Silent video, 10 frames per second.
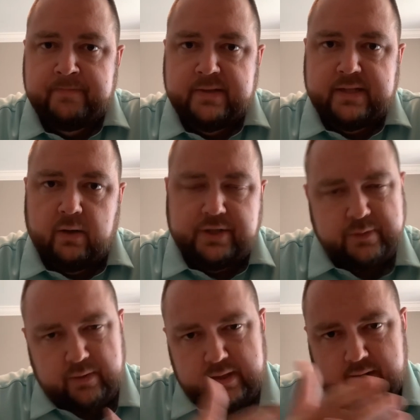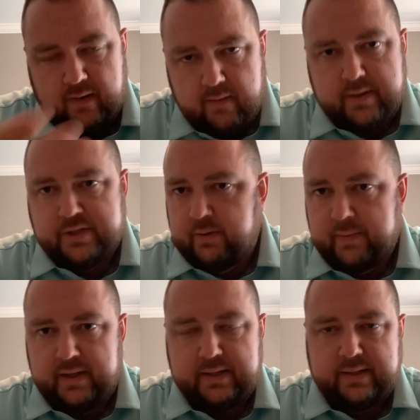So I just want to encourage you. I'm
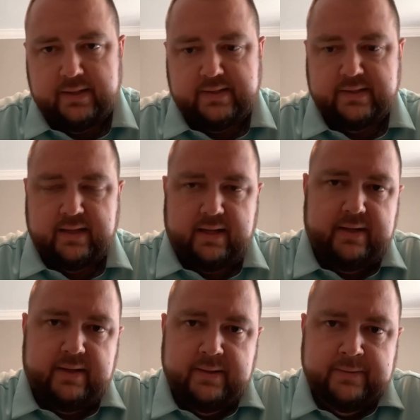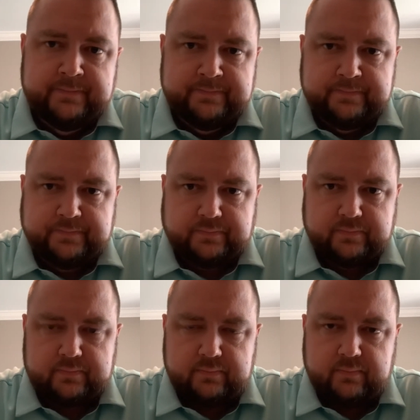not. This is not a.
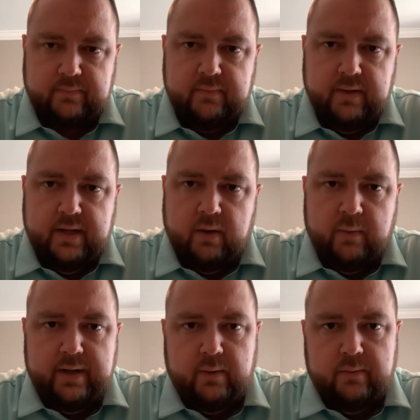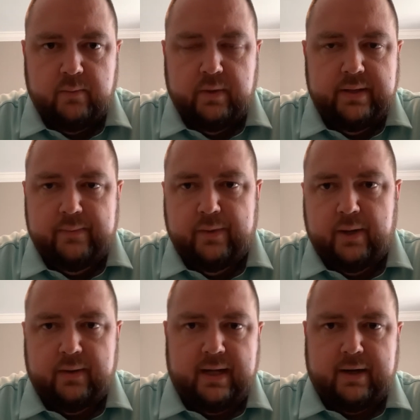You know, we don't we we
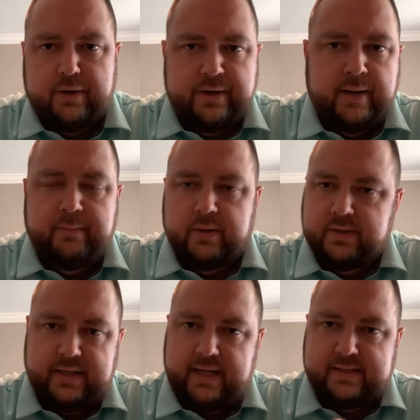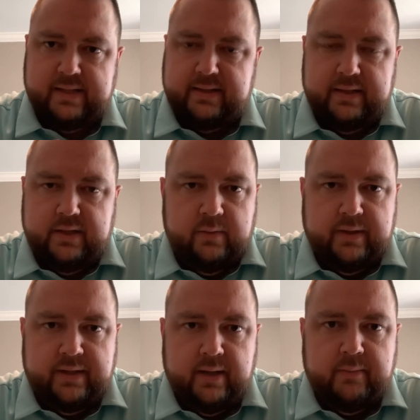don't like our numbers. It has nothing to do
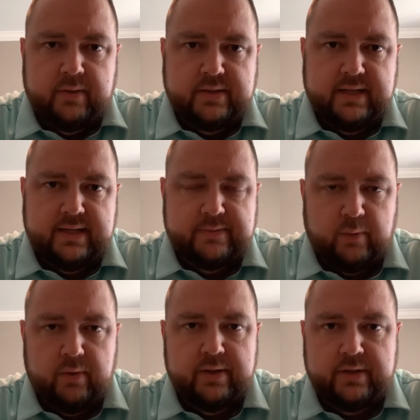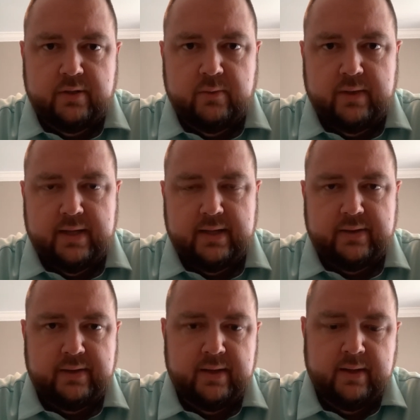with numbers. It has more to do
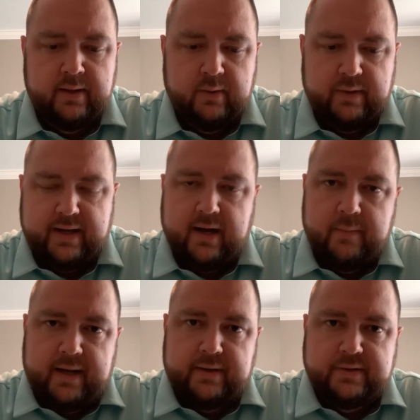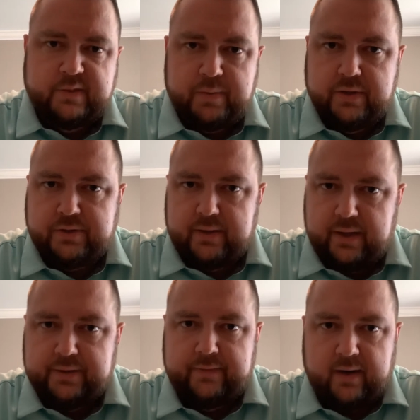with we care about the spiritual
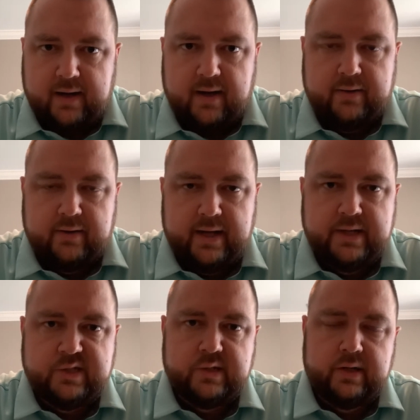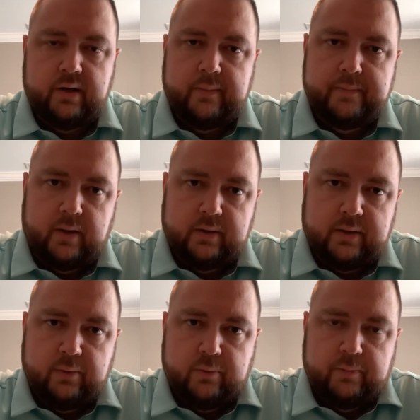health of our congregation and our our
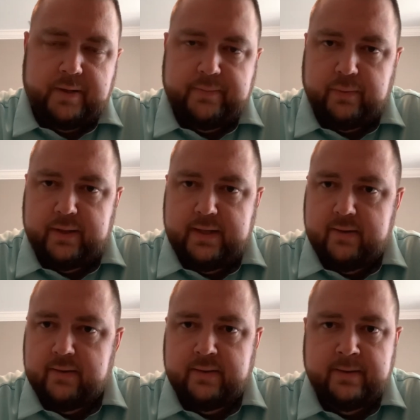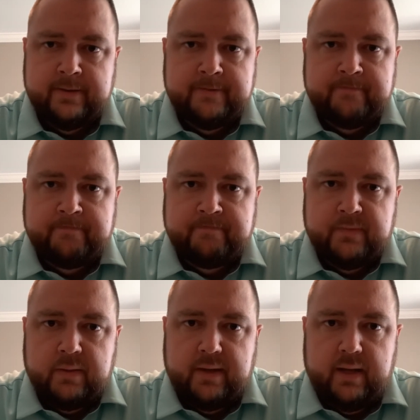local people here. And
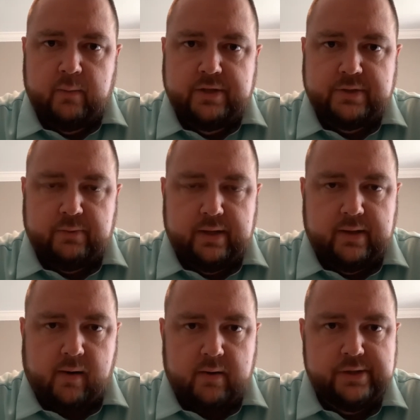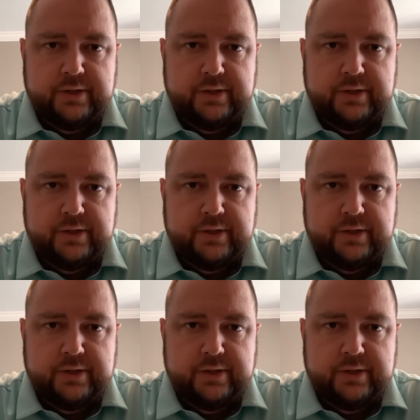man, we just want to encourage